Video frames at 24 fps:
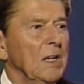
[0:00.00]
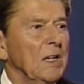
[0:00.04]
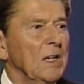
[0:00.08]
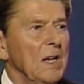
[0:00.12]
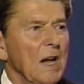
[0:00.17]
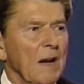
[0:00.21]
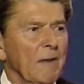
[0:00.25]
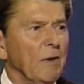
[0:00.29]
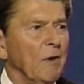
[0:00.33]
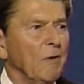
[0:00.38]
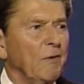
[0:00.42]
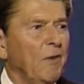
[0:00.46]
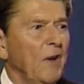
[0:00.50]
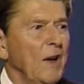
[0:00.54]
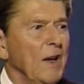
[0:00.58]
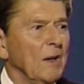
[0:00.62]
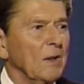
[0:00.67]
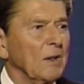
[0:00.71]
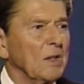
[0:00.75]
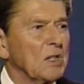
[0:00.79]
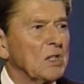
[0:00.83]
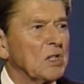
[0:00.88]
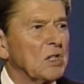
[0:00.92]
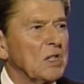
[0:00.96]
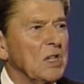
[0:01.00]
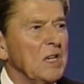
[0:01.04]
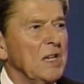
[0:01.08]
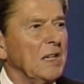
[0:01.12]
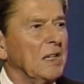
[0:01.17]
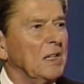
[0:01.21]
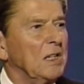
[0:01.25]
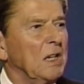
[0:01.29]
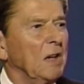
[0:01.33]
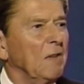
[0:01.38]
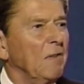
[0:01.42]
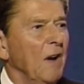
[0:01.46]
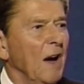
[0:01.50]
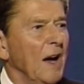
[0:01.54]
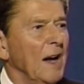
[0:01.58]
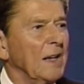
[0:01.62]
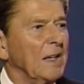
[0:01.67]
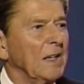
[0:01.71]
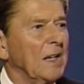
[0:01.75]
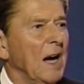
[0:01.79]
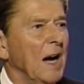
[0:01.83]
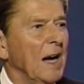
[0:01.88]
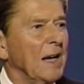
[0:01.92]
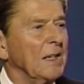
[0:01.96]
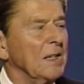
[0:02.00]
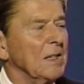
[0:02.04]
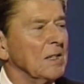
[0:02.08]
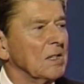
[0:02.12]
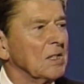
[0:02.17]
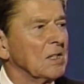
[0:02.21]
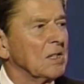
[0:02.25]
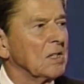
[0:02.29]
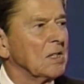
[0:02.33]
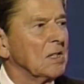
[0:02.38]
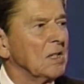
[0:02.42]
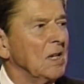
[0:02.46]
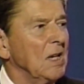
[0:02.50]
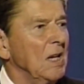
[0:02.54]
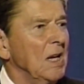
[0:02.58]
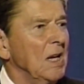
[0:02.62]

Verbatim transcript: Never fail to seek divine guidance,